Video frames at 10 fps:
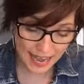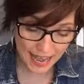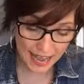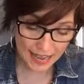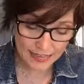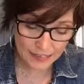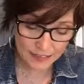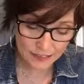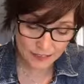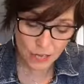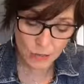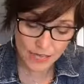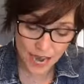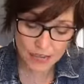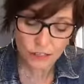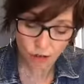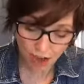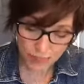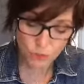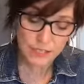and so sac
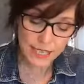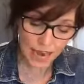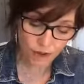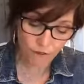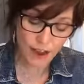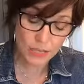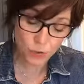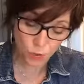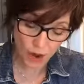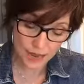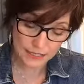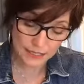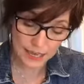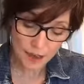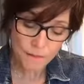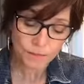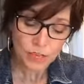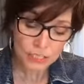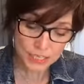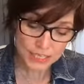Christ was sacrificed once
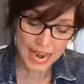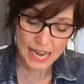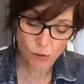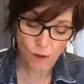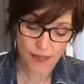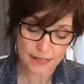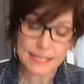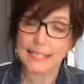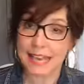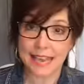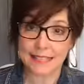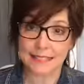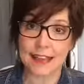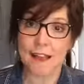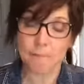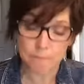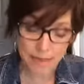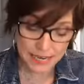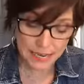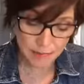to take away the sins of
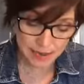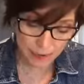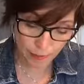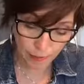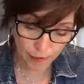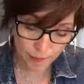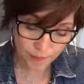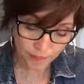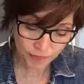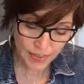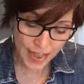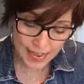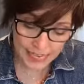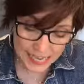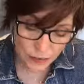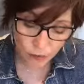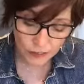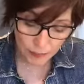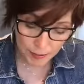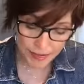many people, and he
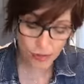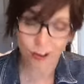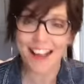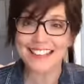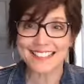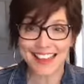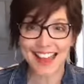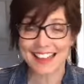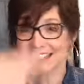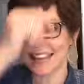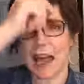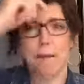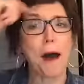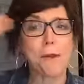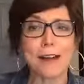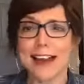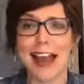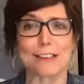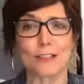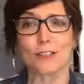will appear a second time. Oh, can
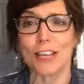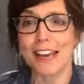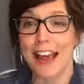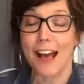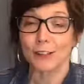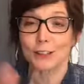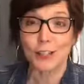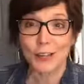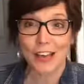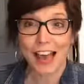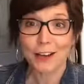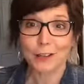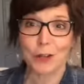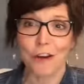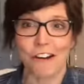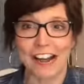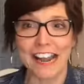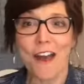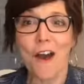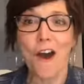I just get a hallelujah,
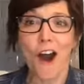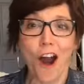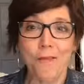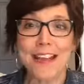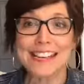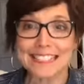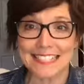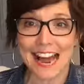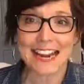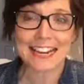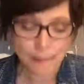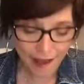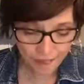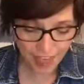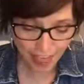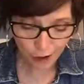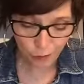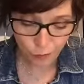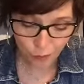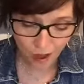glory? Are we excited about that
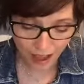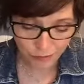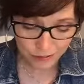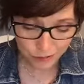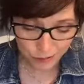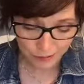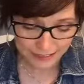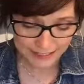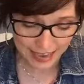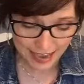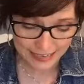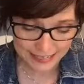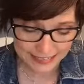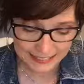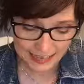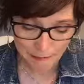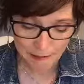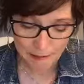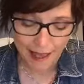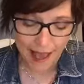or what? We're so excited he's
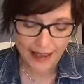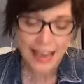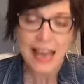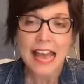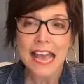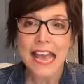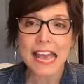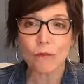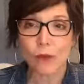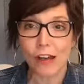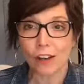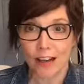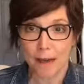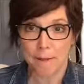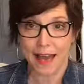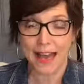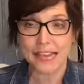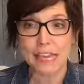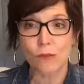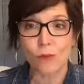coming back. He will come back.
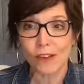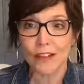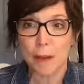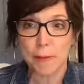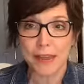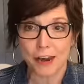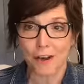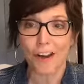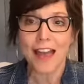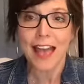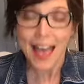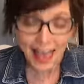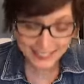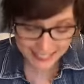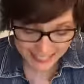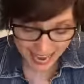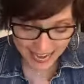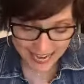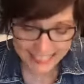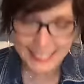He will appear a
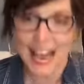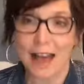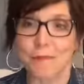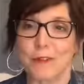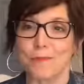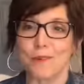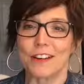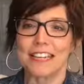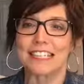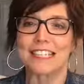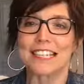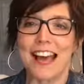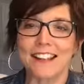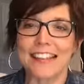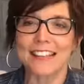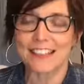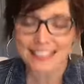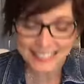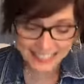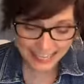second time. Good morning, Shelley. Good
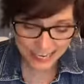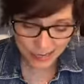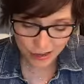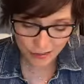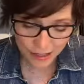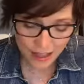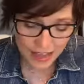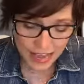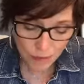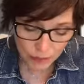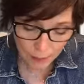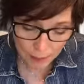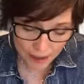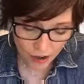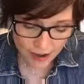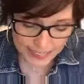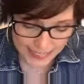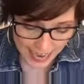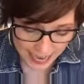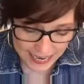to see you. He will appear a
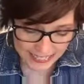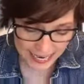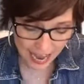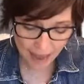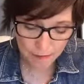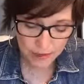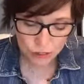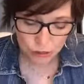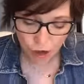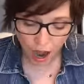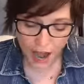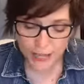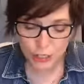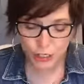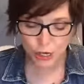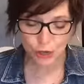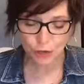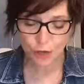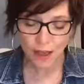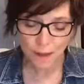second time, not to